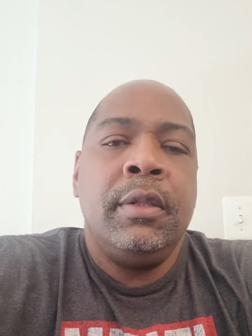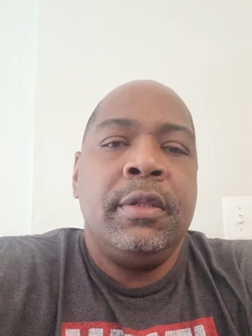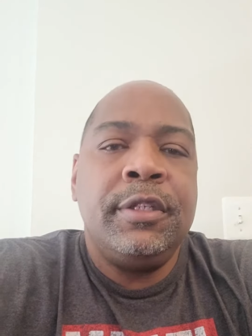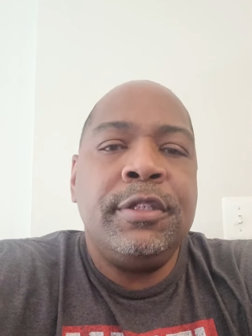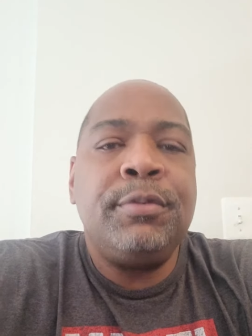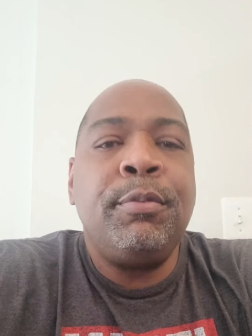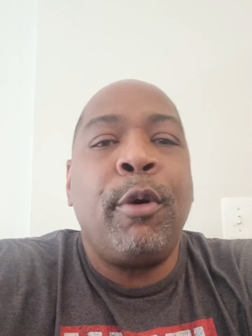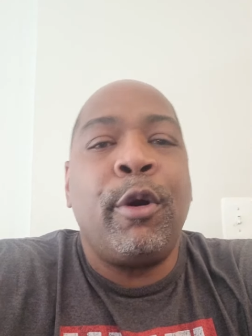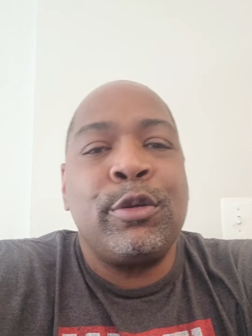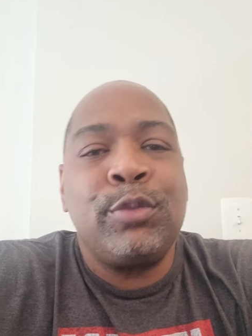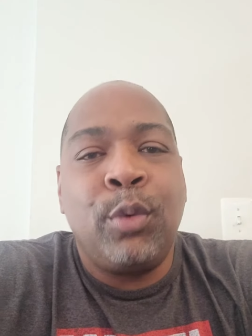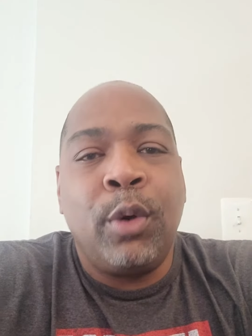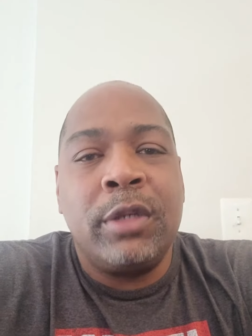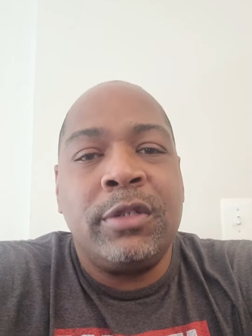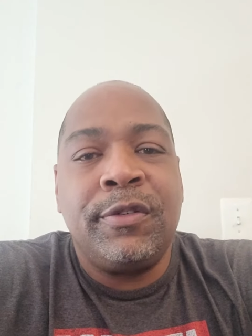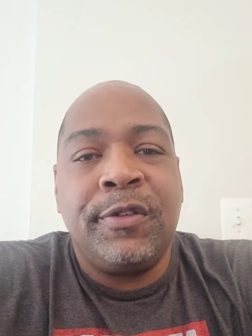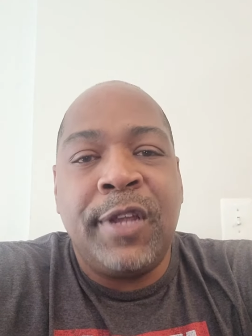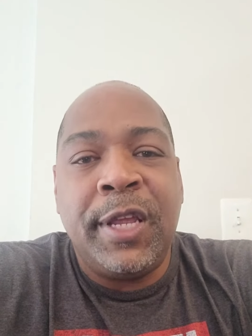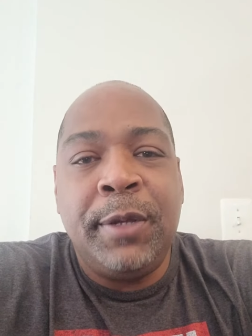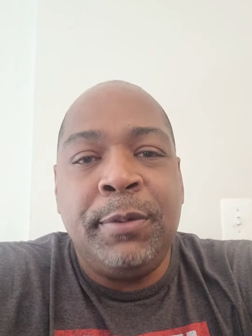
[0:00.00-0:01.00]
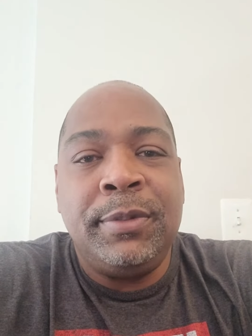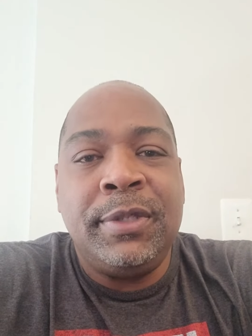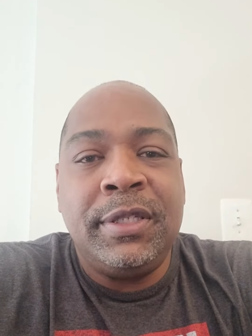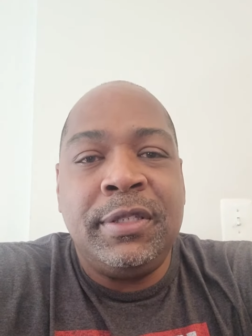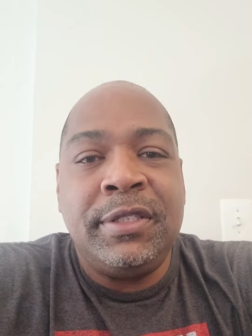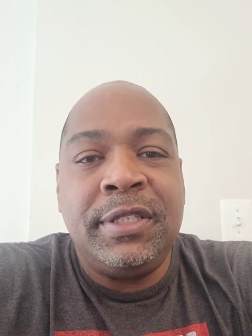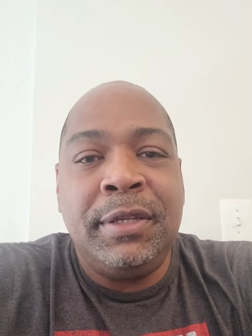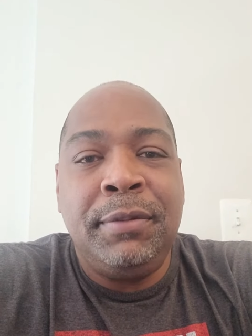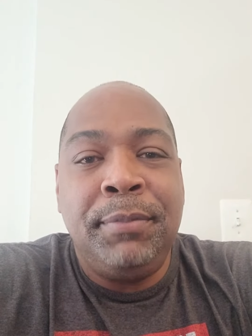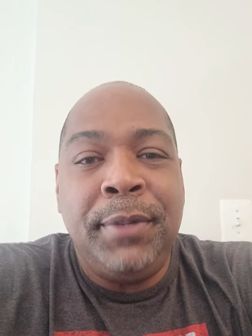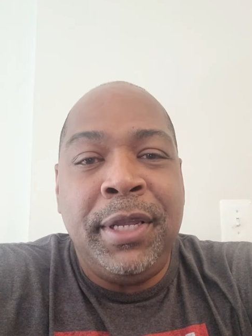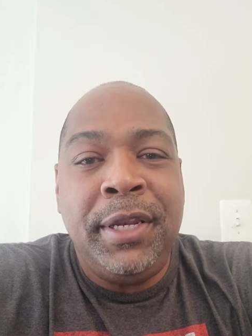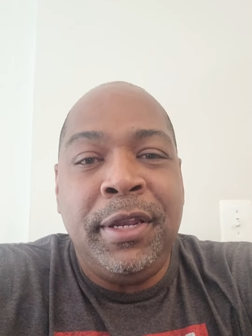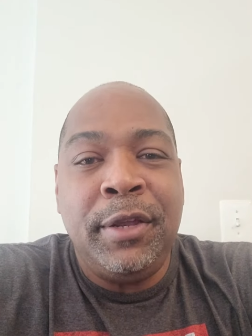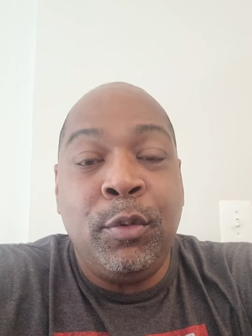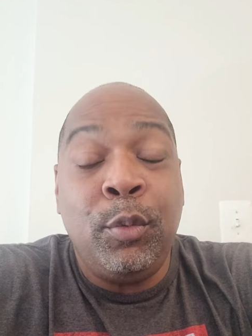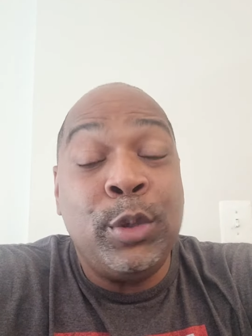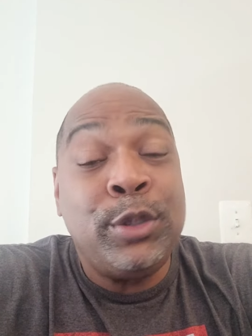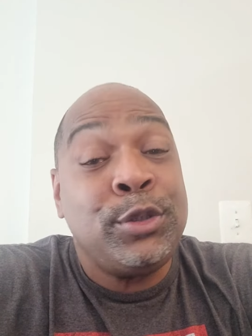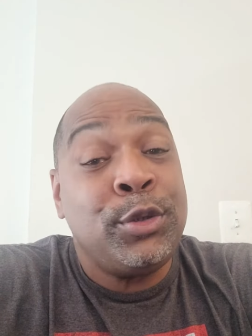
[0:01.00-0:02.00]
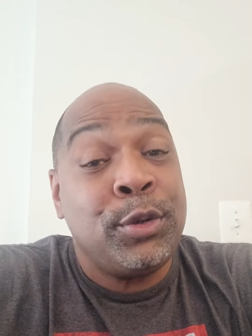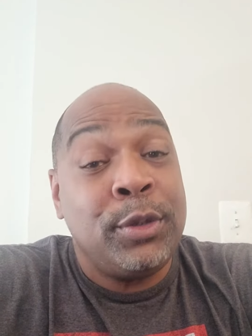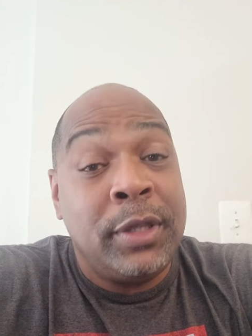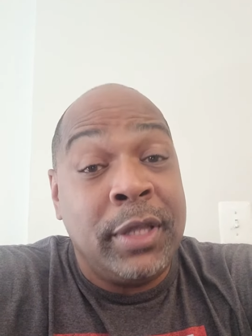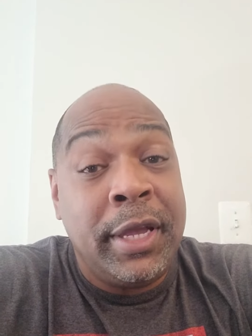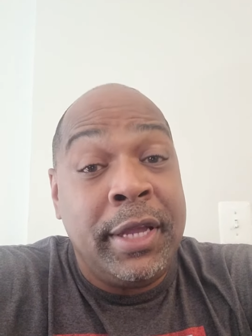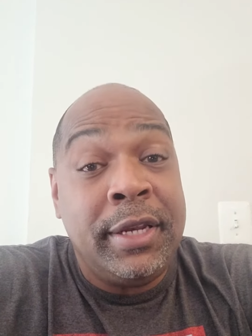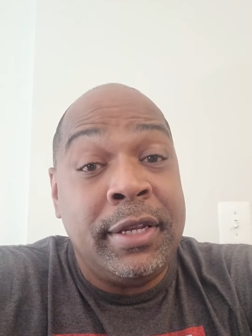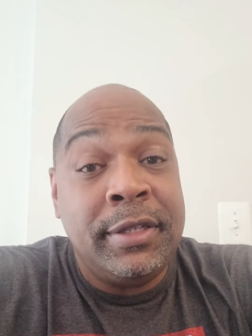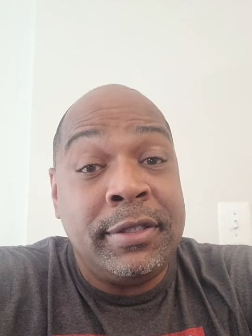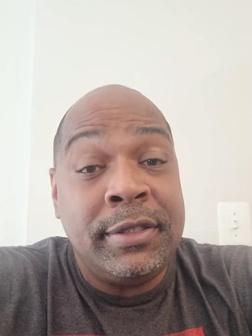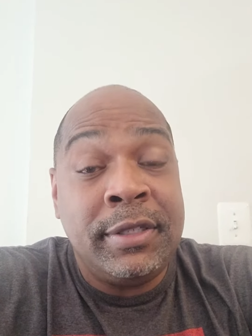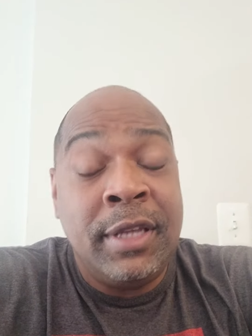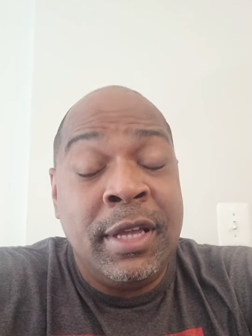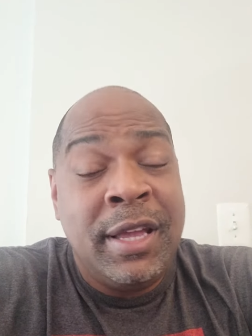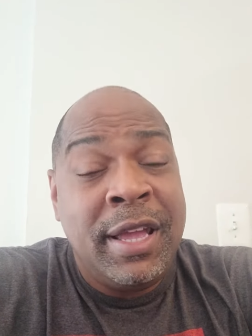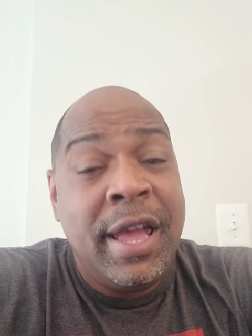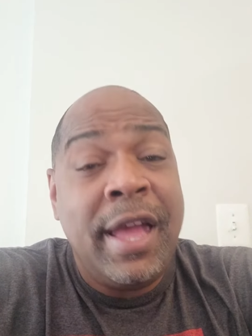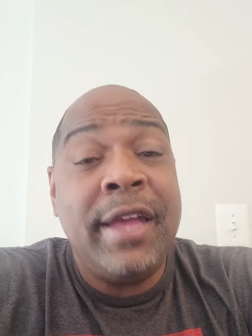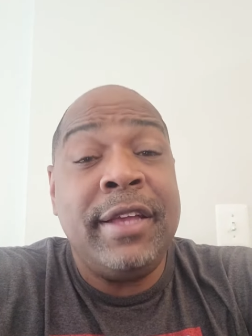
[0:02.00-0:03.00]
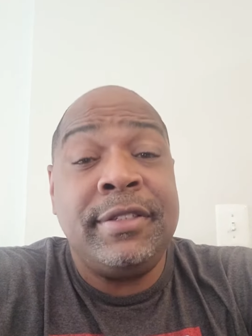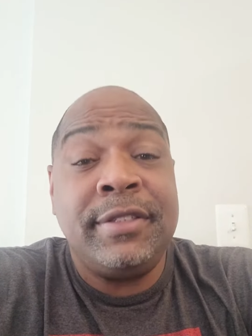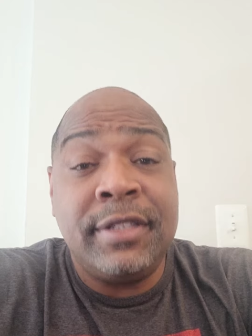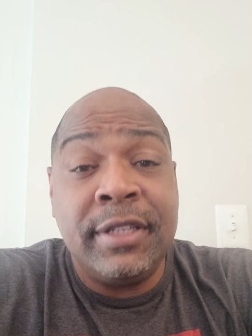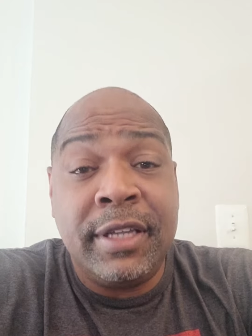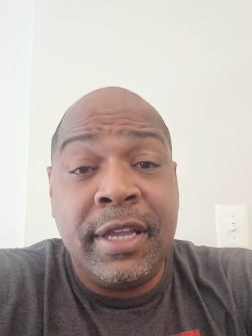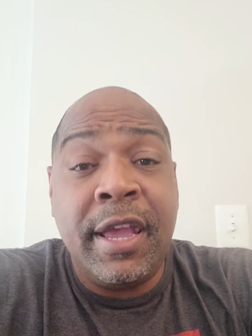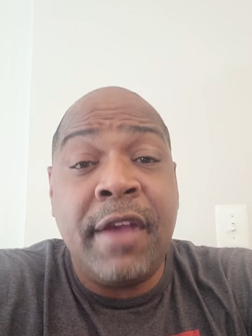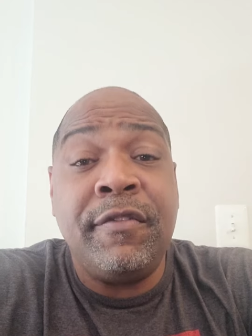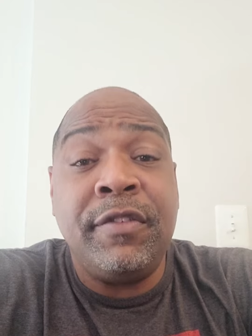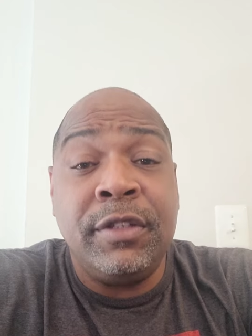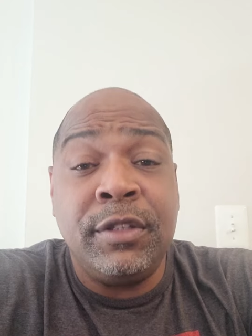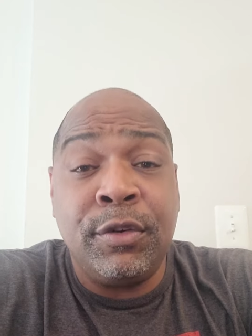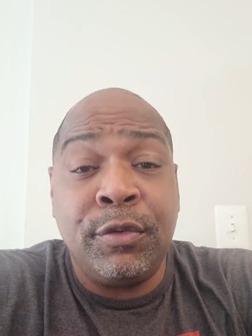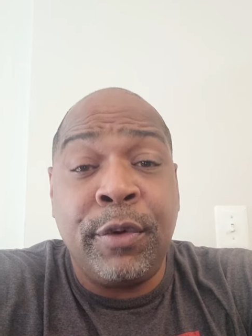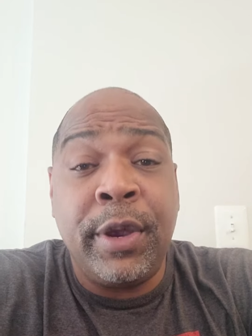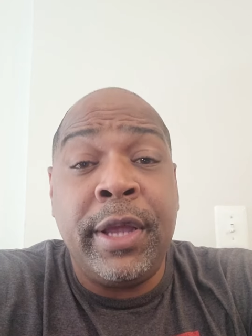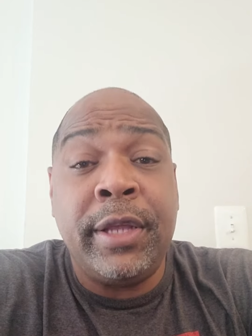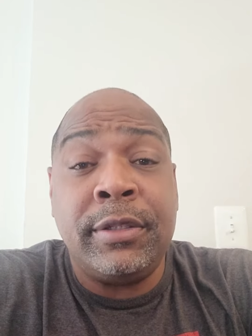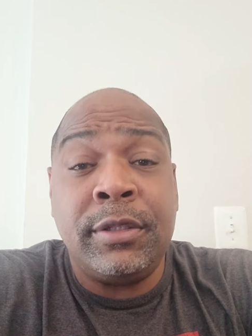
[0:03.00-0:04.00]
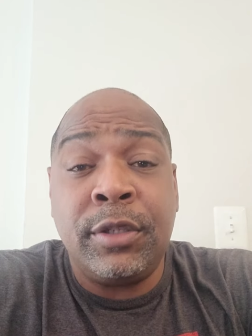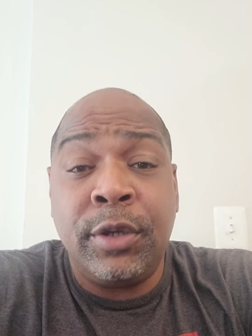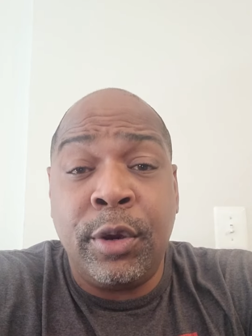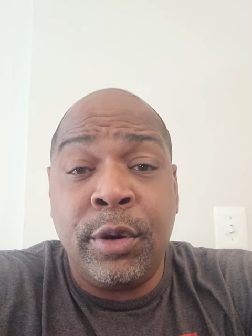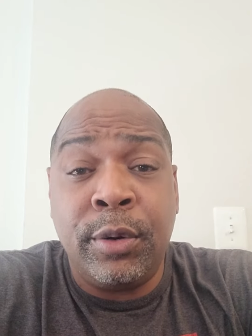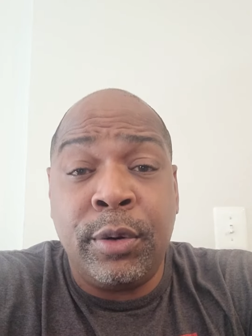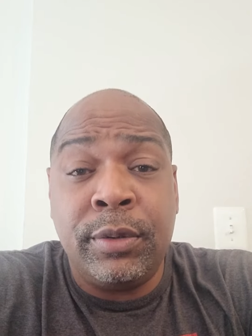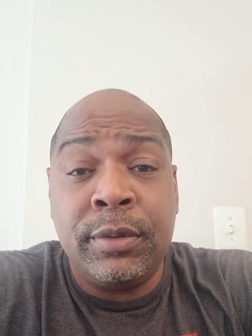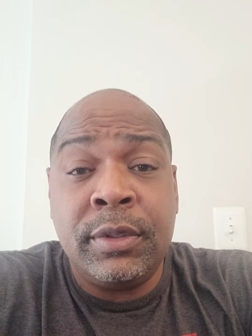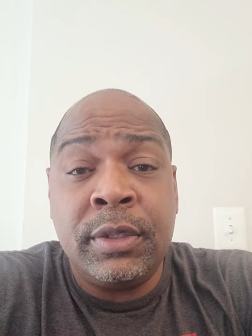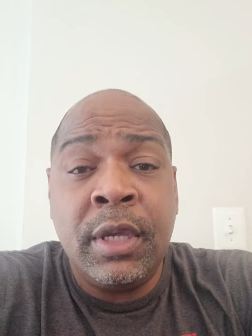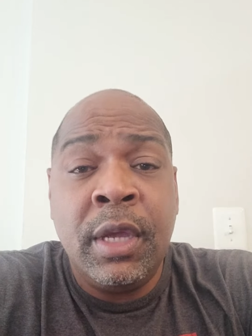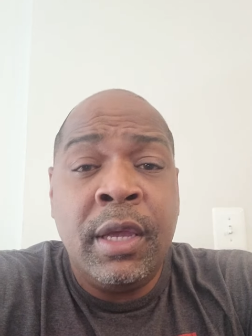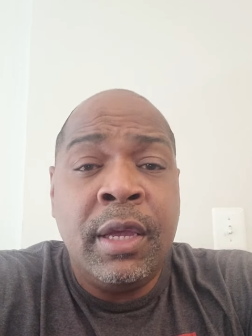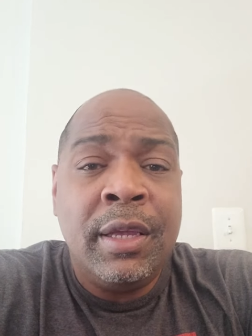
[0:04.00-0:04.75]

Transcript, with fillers: This marks Watson MTC Media with your latest as the Kevin Durant turns.